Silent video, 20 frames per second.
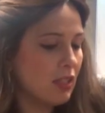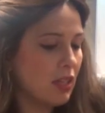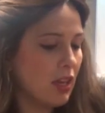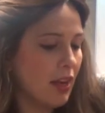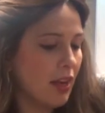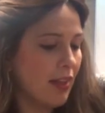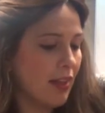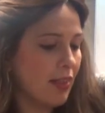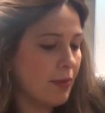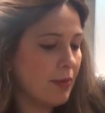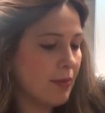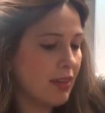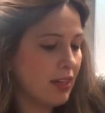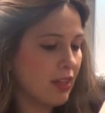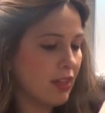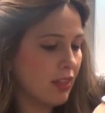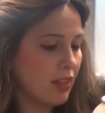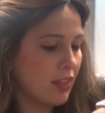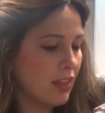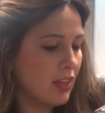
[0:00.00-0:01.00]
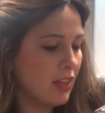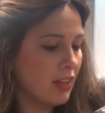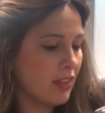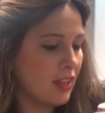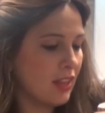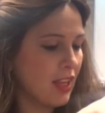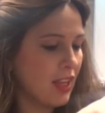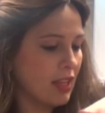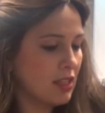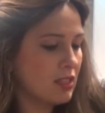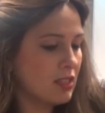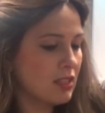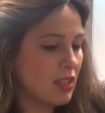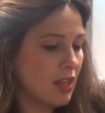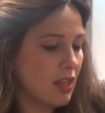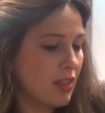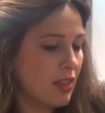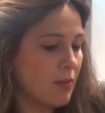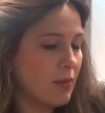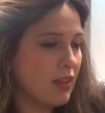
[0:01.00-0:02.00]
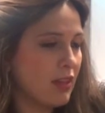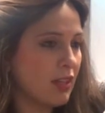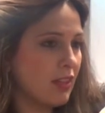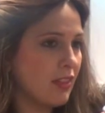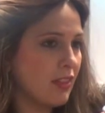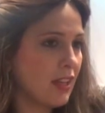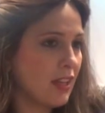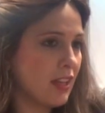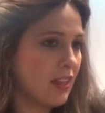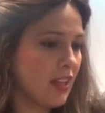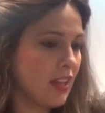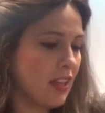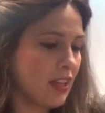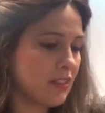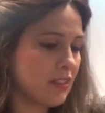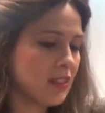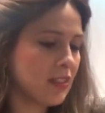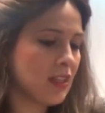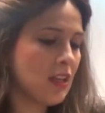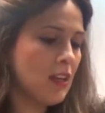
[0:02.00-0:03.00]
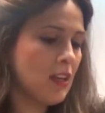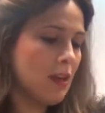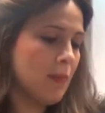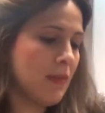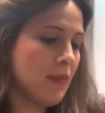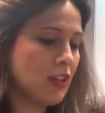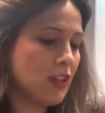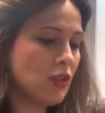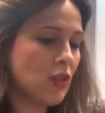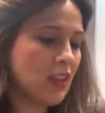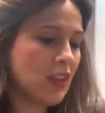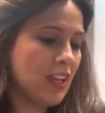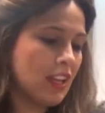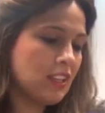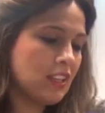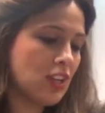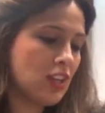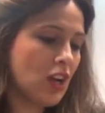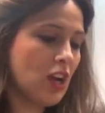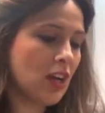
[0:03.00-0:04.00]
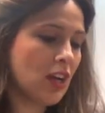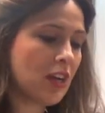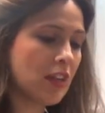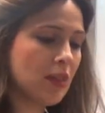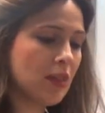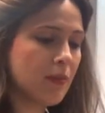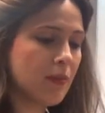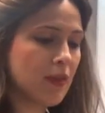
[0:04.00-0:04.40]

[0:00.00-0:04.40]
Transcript: On the middle, then on the ends. On the middle, then on the ends. Make sure the ends are hugging the